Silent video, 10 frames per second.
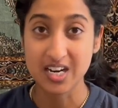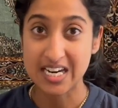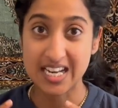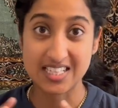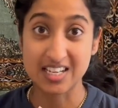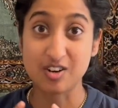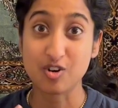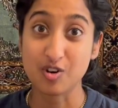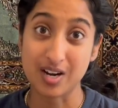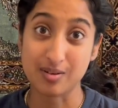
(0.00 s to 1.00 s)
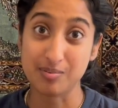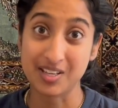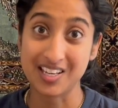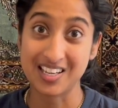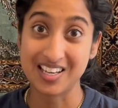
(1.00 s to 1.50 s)
is
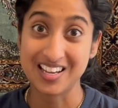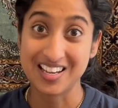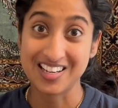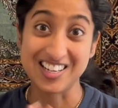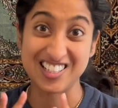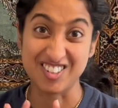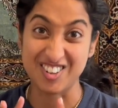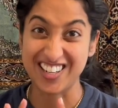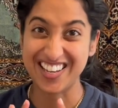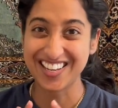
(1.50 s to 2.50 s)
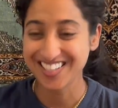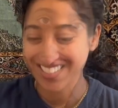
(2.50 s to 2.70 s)
incredibly concerning.